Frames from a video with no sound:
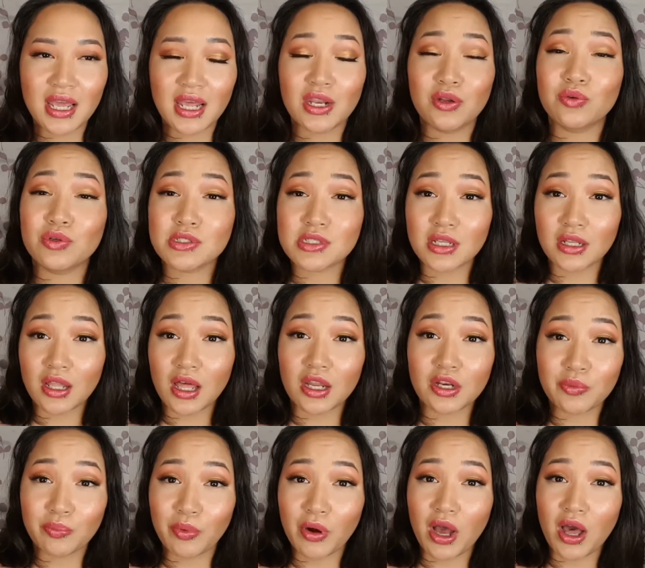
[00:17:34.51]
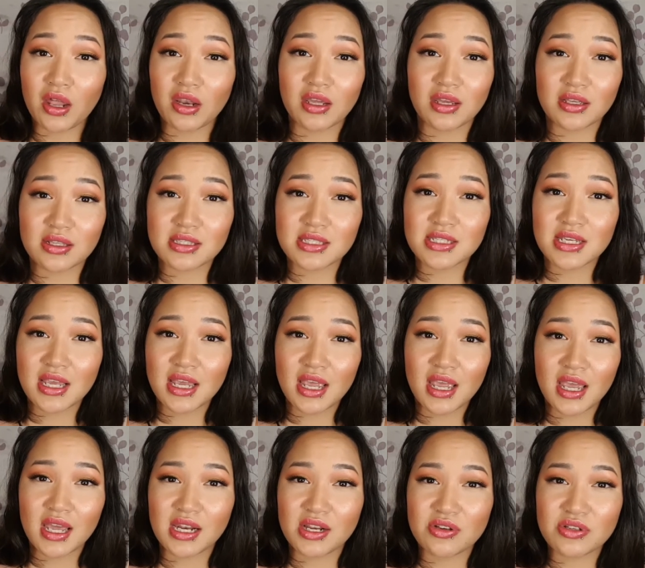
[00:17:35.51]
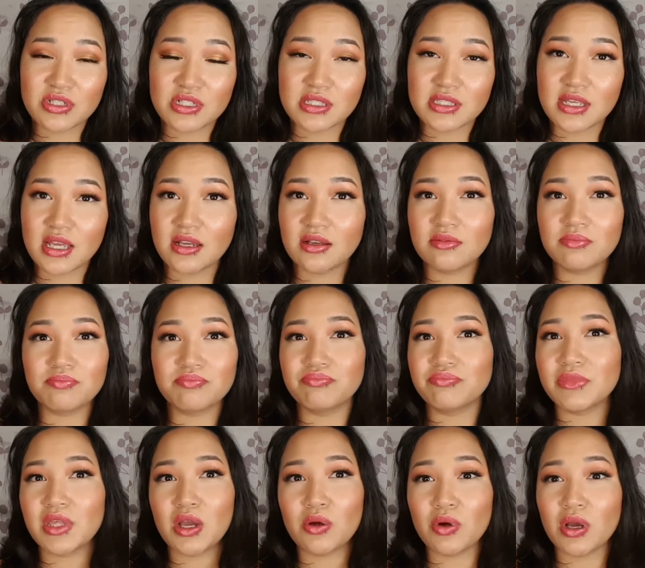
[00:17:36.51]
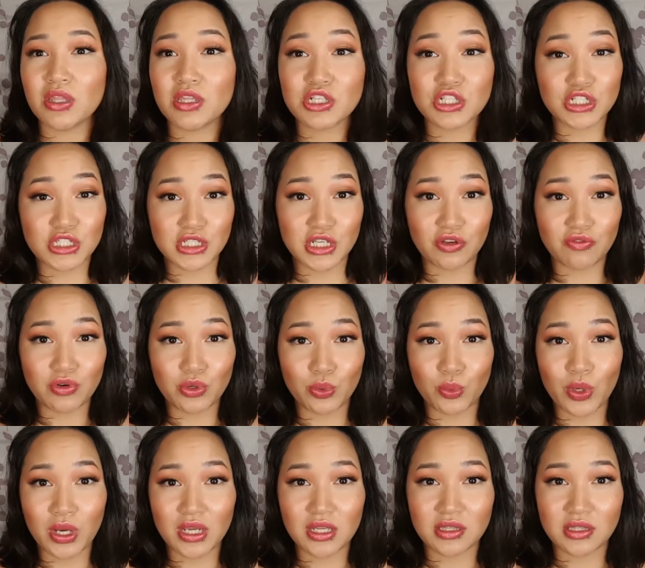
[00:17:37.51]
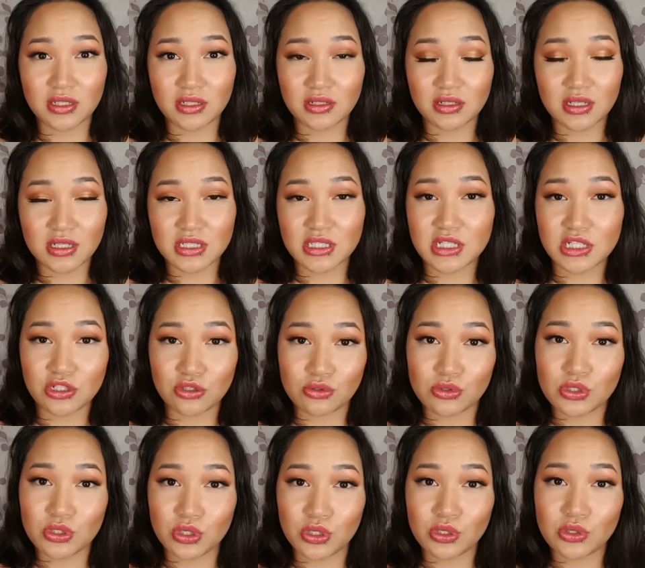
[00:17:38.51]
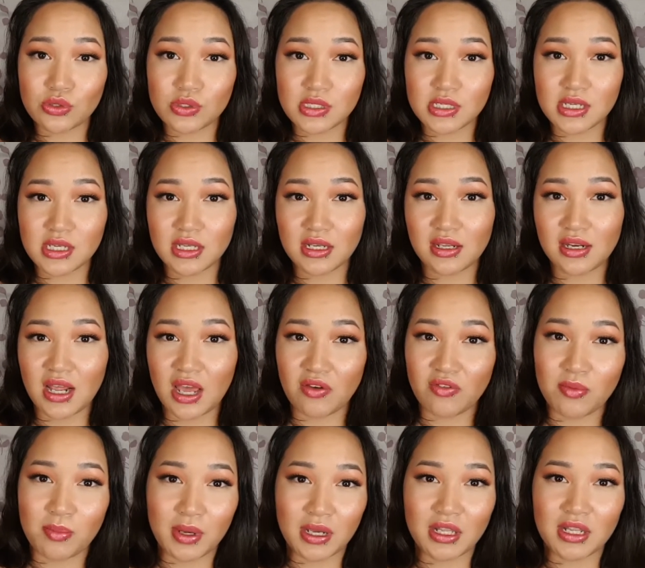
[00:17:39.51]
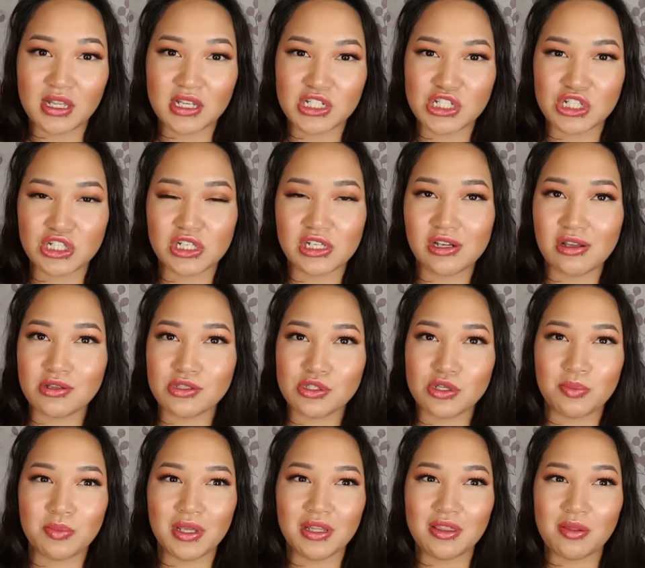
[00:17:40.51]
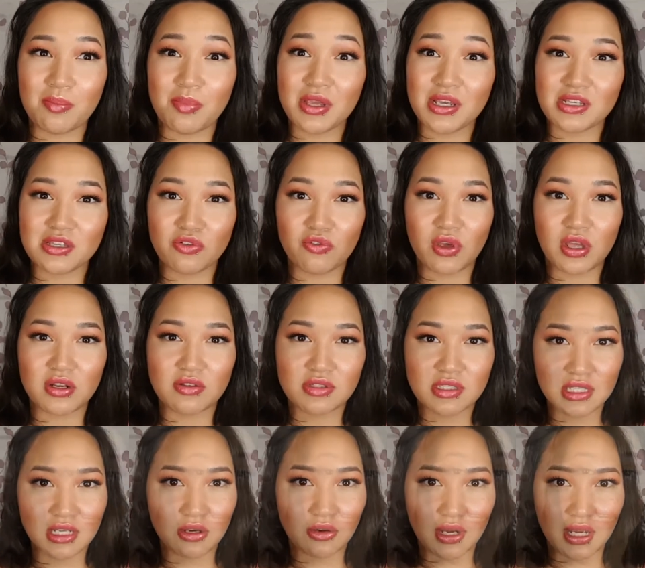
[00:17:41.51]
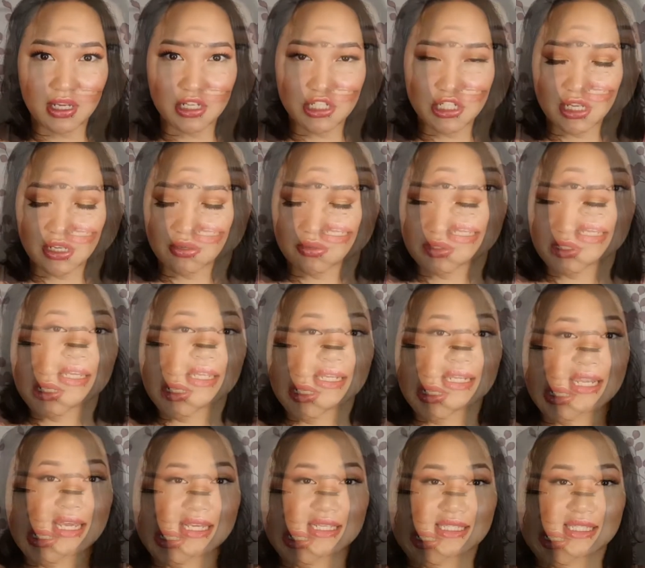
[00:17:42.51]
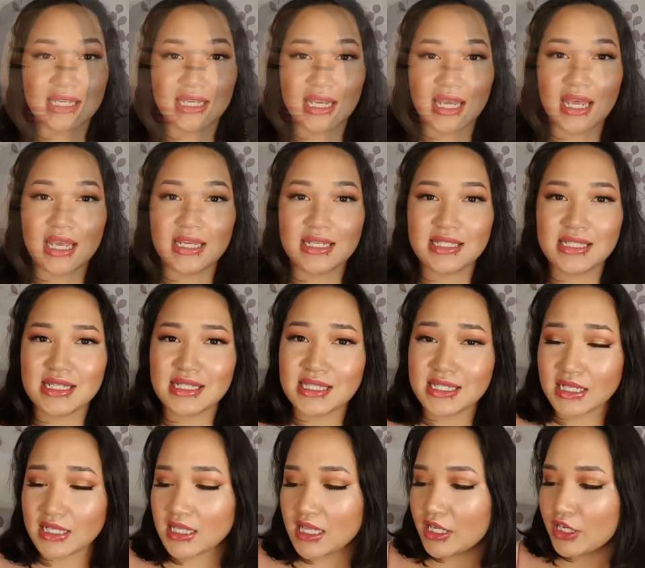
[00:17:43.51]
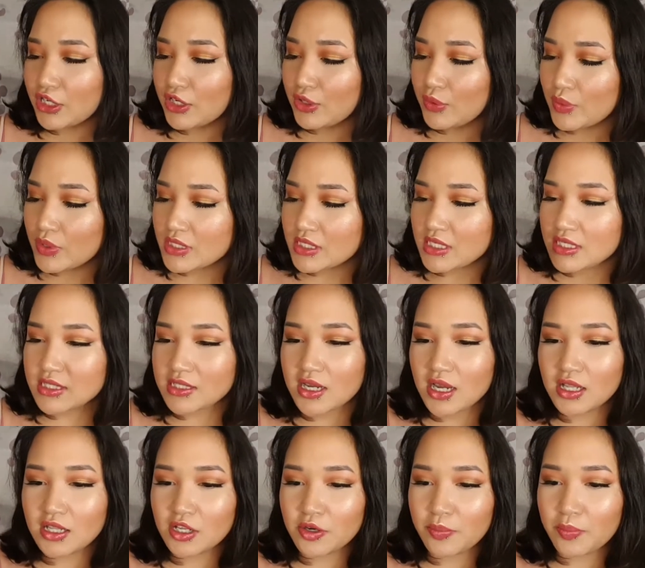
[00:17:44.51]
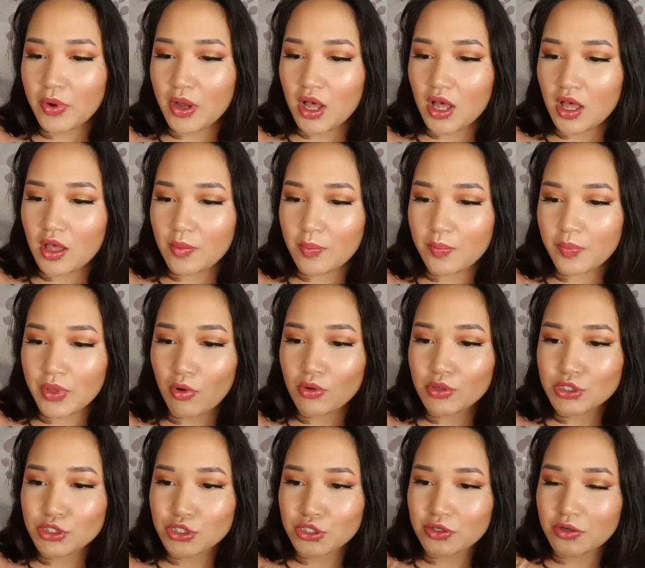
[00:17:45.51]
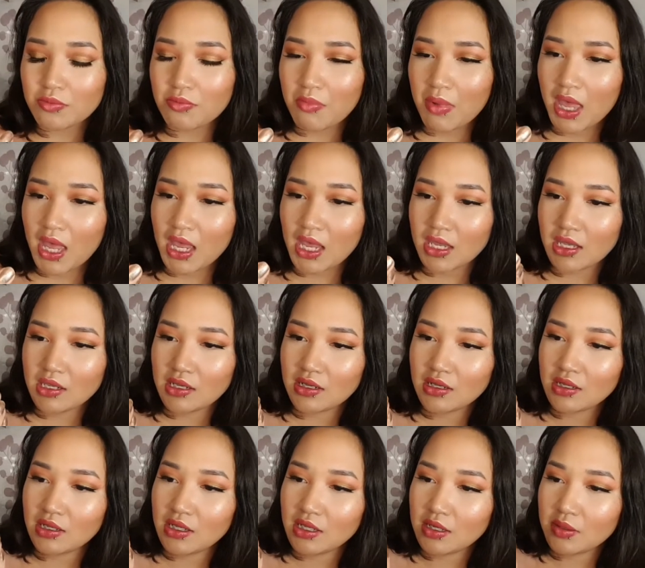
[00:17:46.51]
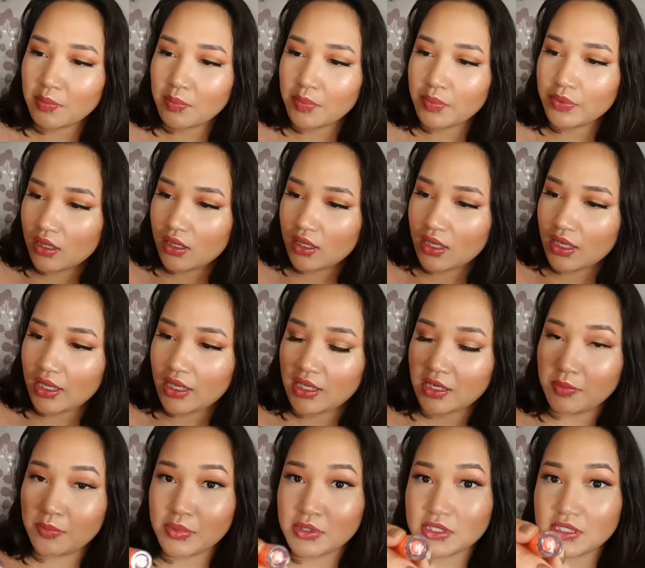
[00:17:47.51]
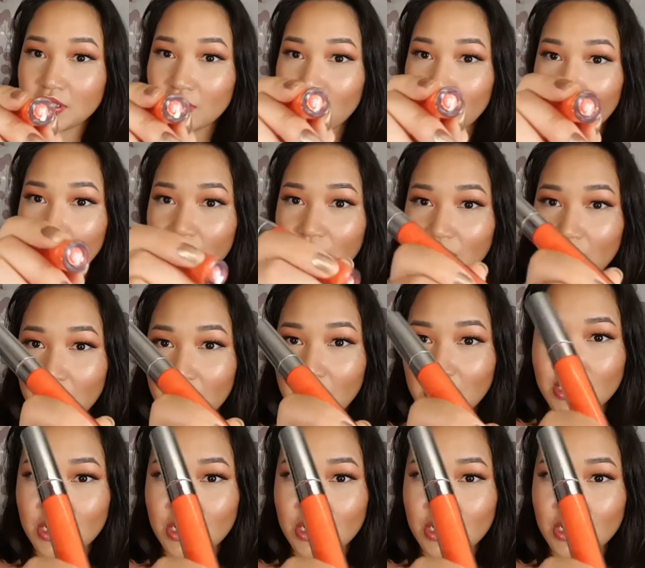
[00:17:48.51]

And it was a lot of product, and I was just like, I'd rather just give it away than continue to use it and have it in my collection. And also, I'm not the biggest fan of single eyeshadows. Next thing I did declutter was this ColourPop Ultra Matte Lip in Pacific, and